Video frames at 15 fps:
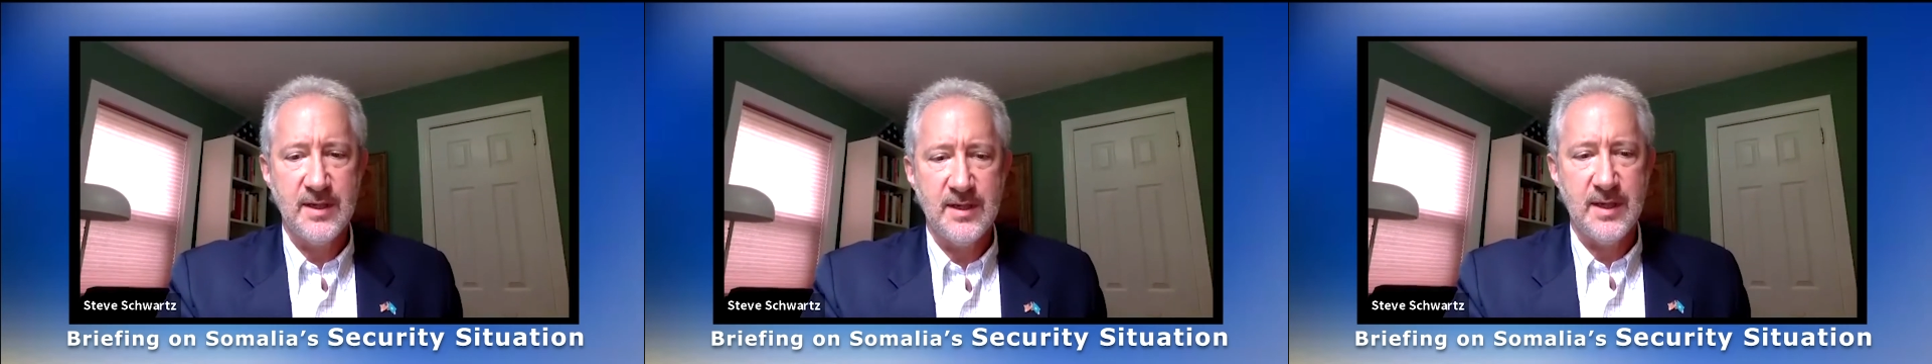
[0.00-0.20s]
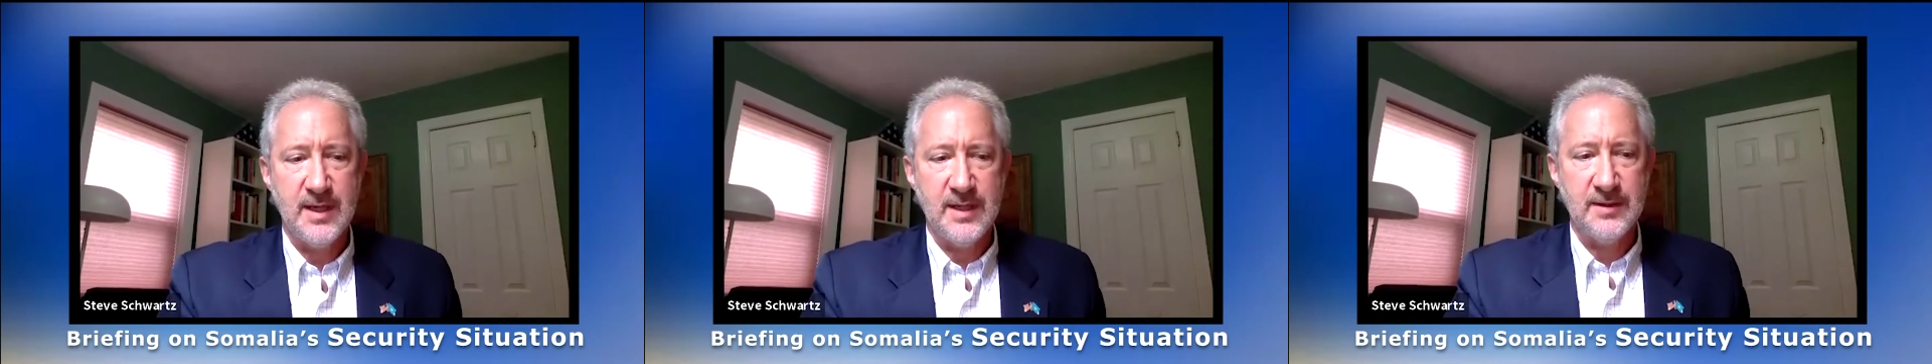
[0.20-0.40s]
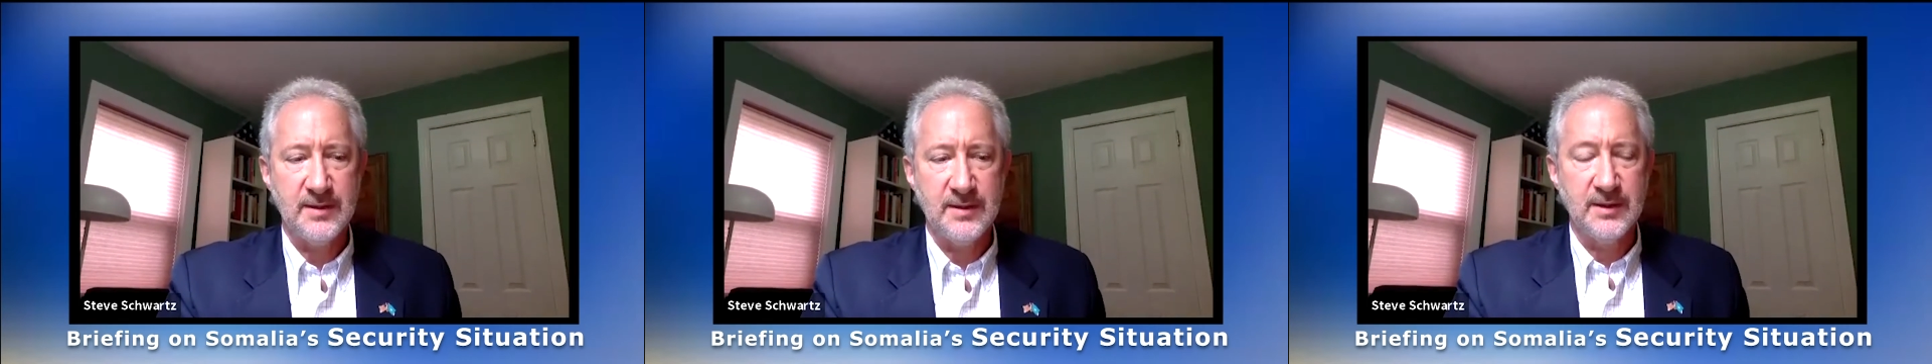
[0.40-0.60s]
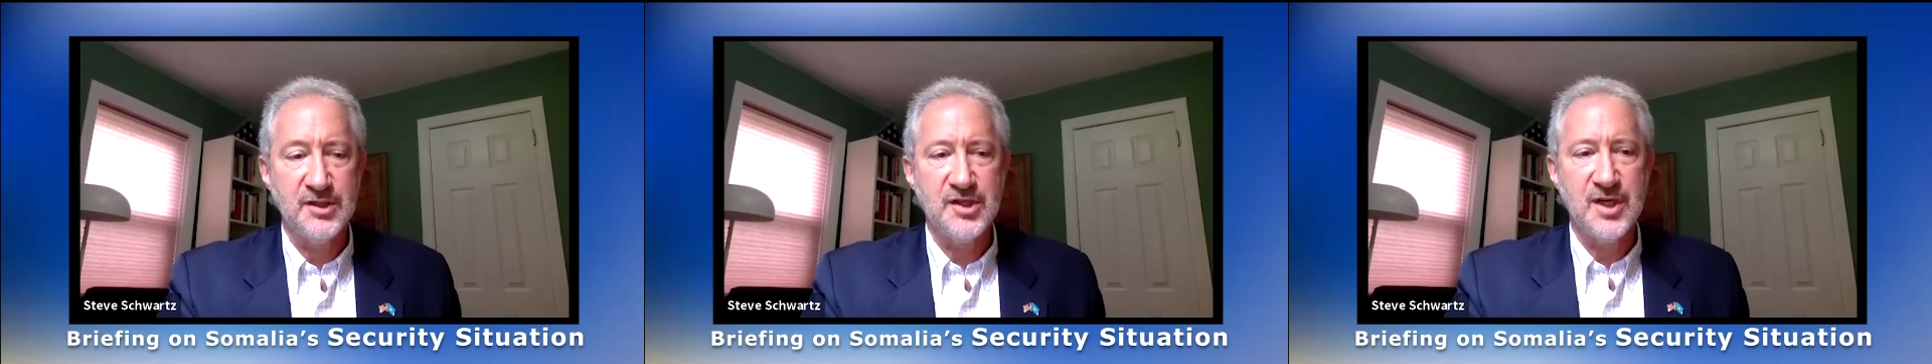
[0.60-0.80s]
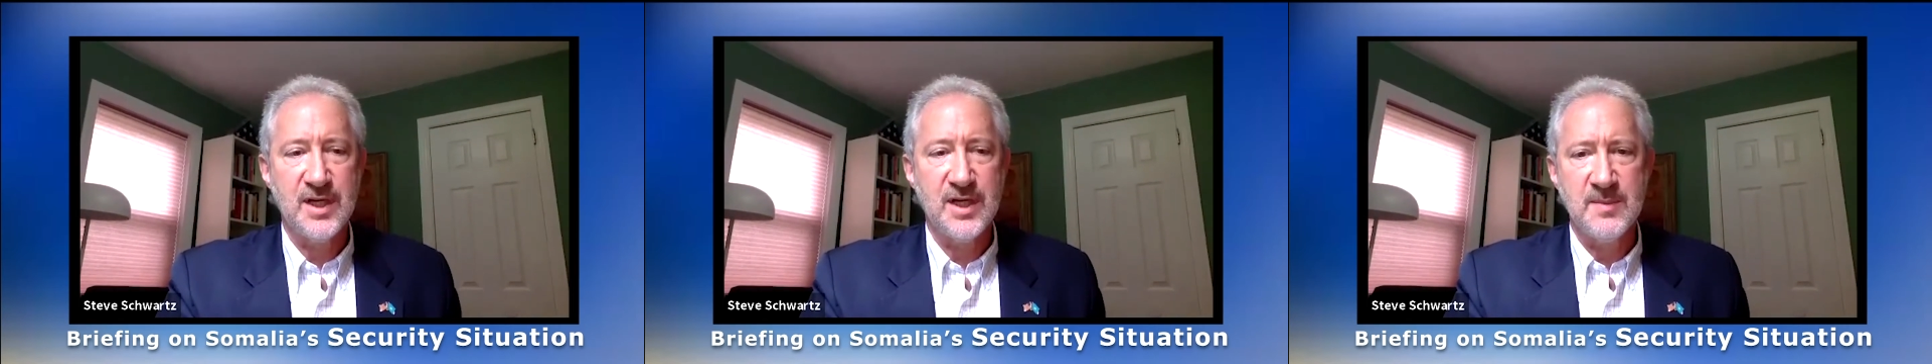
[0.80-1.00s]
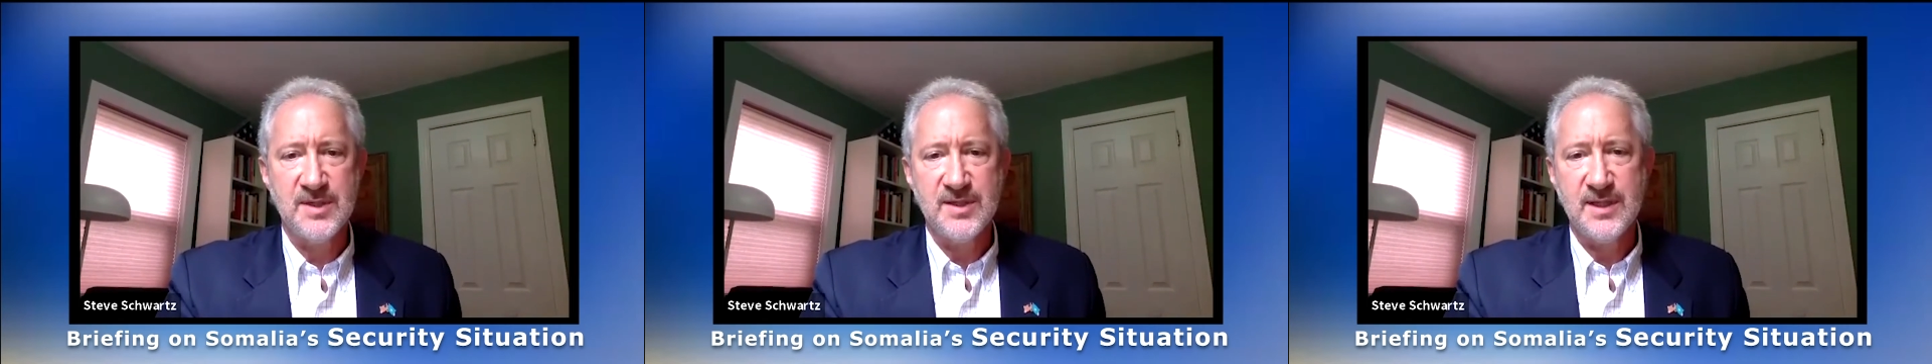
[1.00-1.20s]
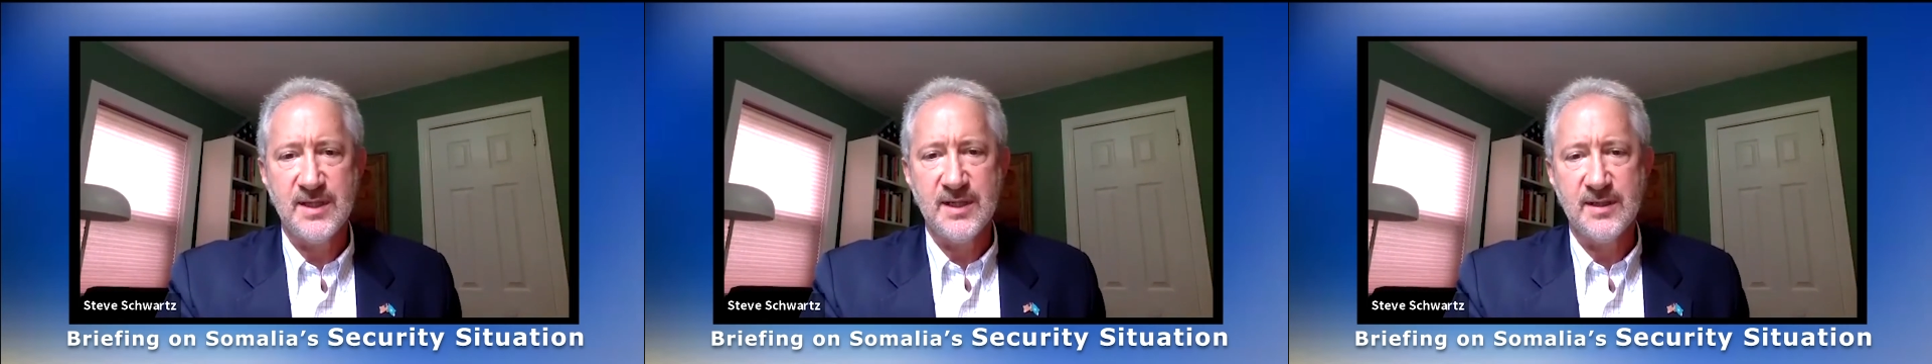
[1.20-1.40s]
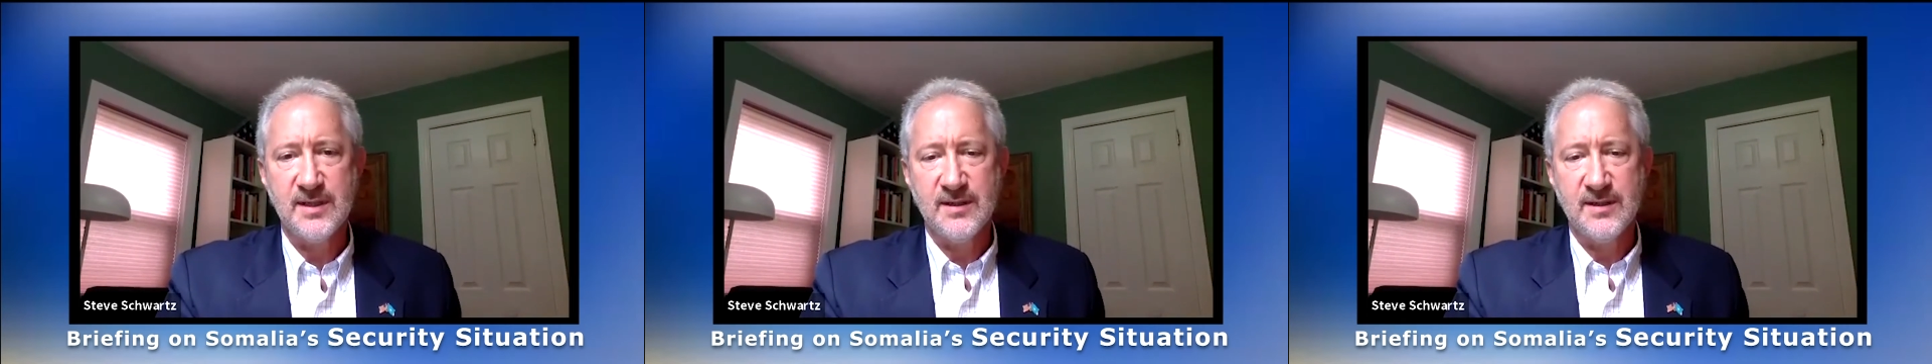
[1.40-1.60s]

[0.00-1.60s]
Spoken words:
and legitimacy